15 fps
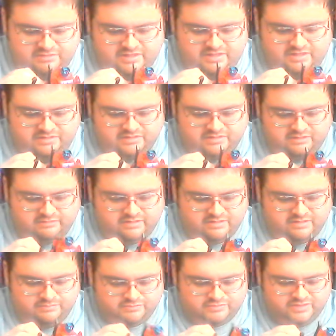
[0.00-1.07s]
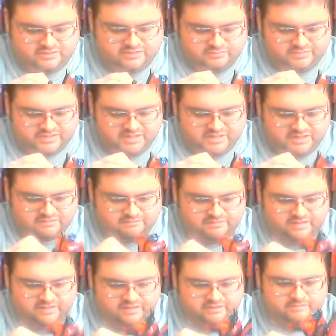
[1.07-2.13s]
think he's an incredible Transformers action
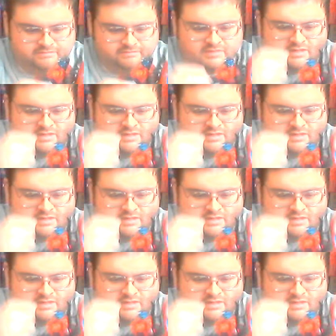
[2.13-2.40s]
figure.